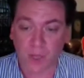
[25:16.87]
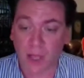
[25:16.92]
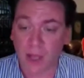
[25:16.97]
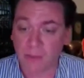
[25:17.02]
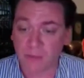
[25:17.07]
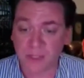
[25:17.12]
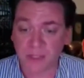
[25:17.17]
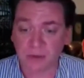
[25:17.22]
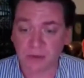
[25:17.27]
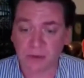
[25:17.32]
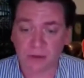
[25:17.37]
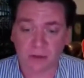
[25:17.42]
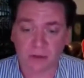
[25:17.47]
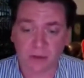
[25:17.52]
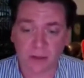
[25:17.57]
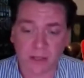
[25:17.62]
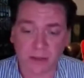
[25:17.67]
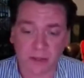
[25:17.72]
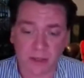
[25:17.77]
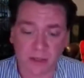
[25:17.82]

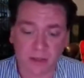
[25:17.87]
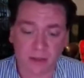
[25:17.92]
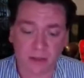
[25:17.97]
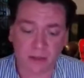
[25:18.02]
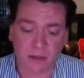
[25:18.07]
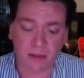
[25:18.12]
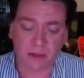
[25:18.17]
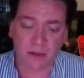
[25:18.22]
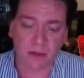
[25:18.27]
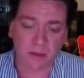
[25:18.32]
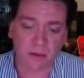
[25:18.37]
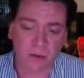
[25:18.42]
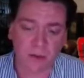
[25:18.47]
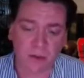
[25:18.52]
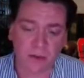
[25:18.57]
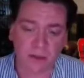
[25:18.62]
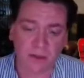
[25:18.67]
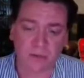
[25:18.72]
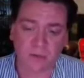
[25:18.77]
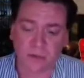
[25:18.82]
Absolutely. I think the only
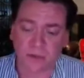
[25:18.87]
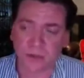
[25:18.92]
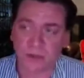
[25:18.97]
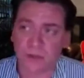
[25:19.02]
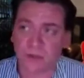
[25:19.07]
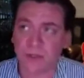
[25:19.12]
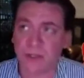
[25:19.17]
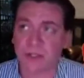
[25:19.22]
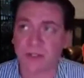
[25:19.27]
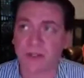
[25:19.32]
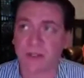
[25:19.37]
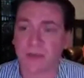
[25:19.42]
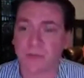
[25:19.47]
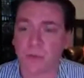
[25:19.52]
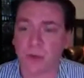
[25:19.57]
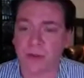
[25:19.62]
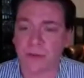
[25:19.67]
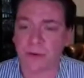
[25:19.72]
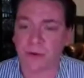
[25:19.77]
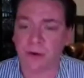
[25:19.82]
thing of interest is
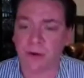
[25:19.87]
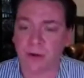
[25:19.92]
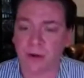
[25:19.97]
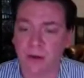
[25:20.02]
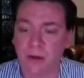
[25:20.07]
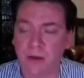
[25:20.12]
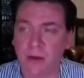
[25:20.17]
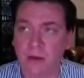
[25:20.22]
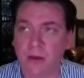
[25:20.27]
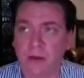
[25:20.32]
whether,